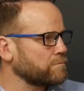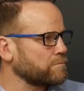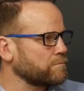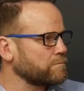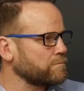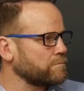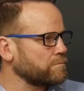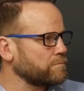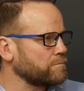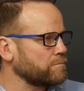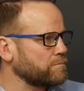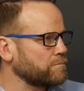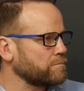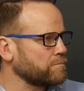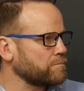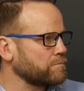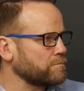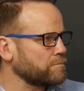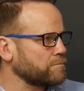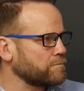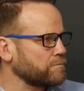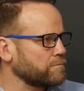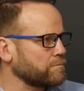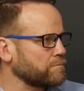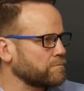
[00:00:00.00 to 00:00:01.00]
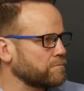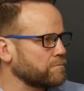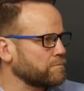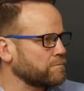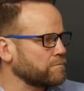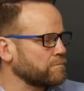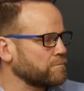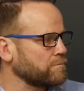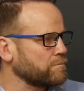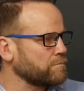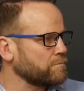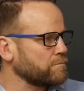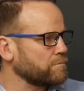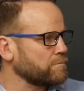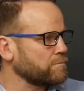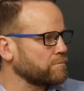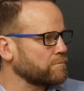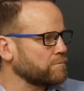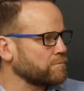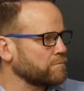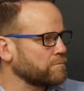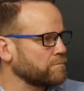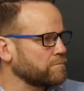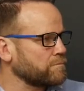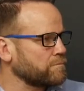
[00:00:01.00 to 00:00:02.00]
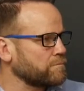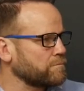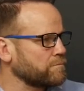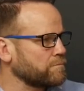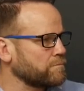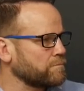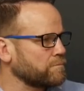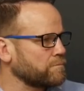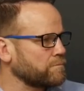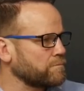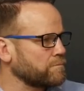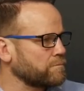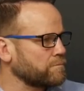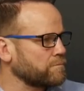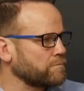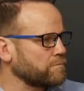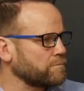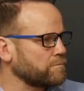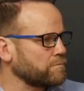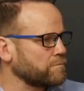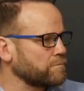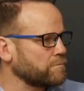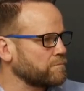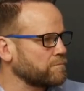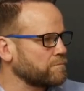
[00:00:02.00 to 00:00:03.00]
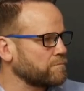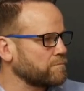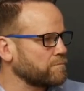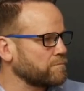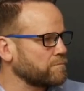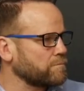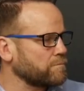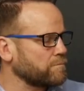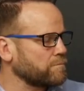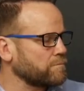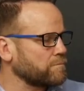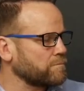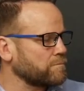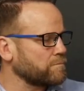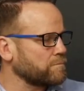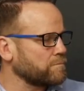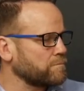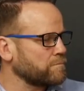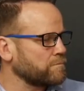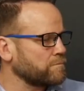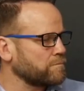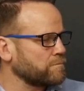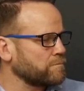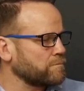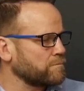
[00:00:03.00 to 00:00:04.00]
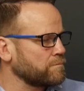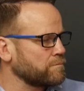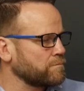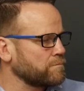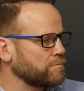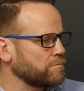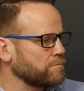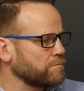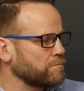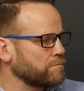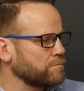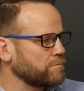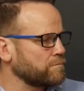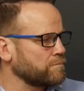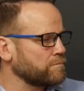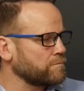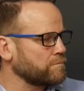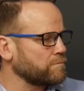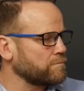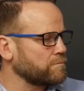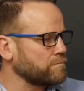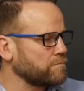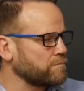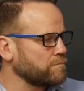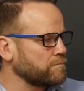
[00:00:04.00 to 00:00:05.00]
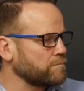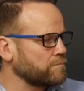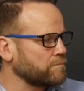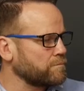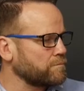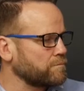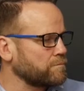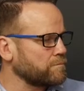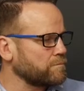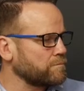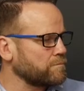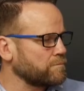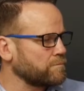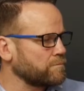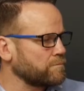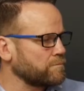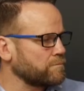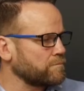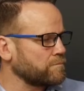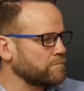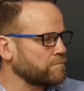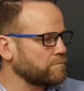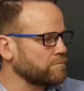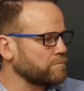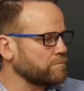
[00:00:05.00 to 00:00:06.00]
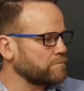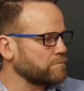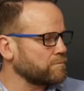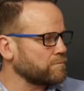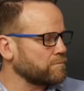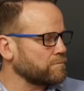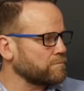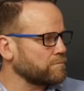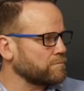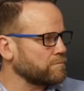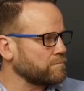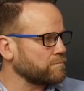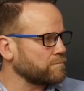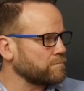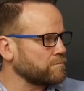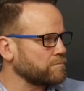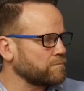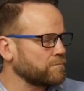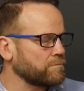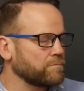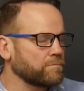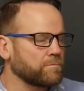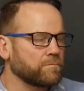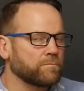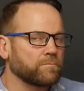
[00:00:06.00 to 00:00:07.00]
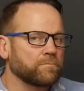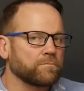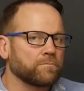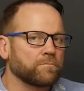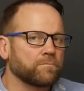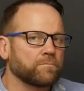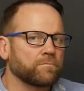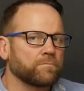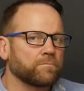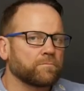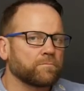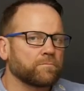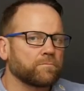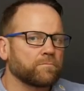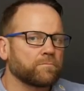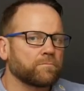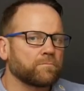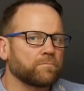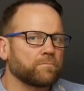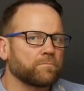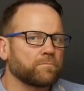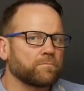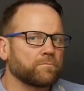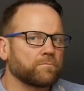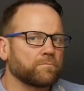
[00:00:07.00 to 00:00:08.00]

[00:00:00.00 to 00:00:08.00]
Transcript: (silent)